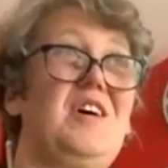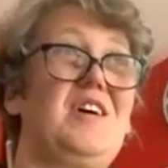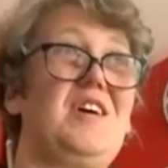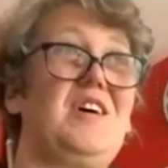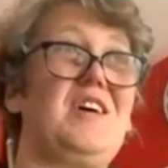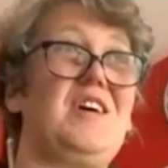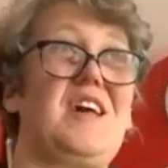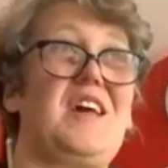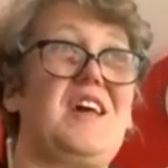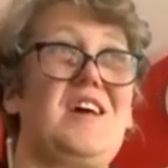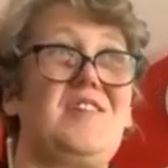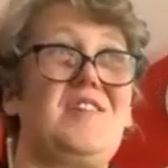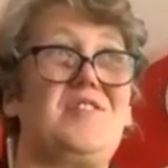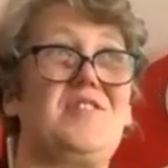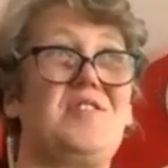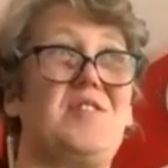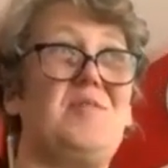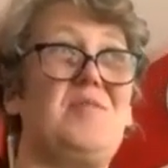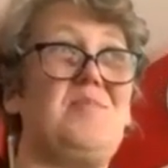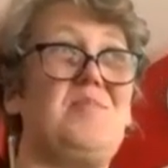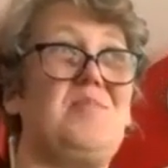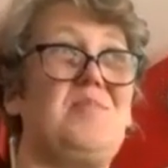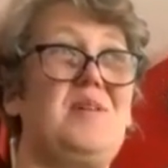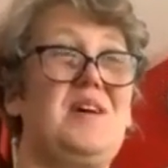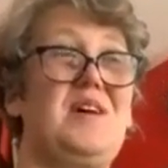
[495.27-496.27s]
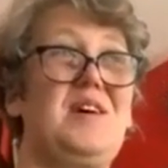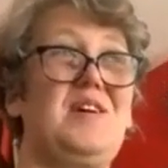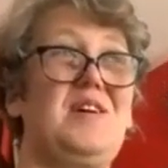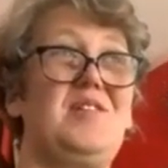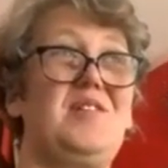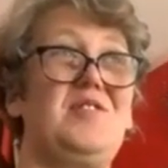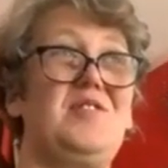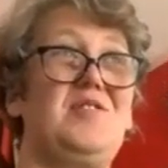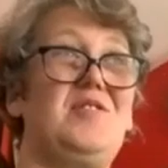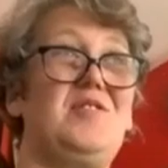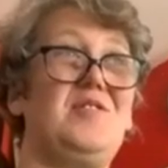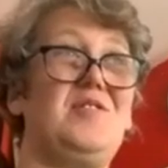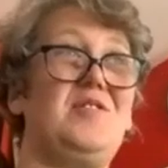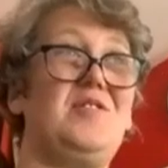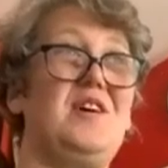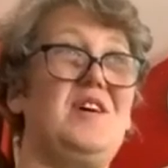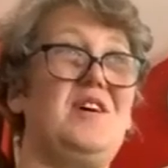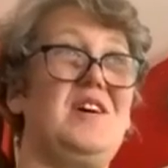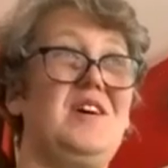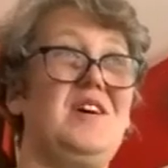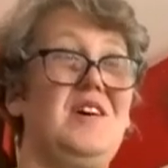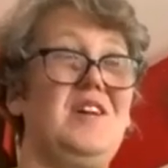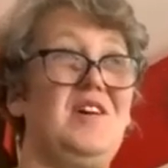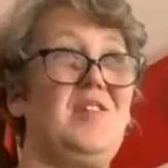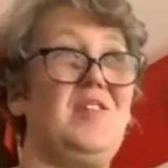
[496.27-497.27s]
I guess compared to,
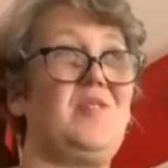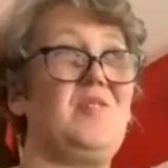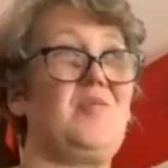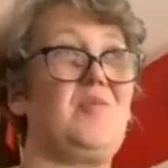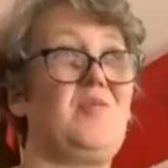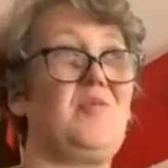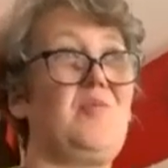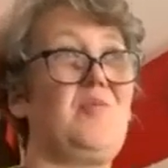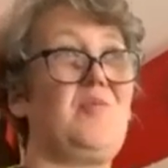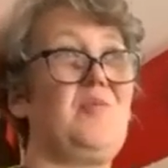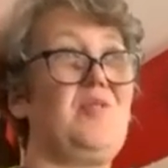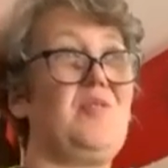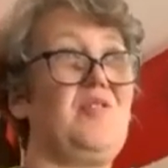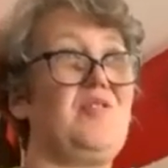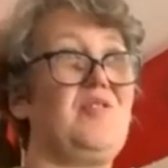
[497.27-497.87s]
you know,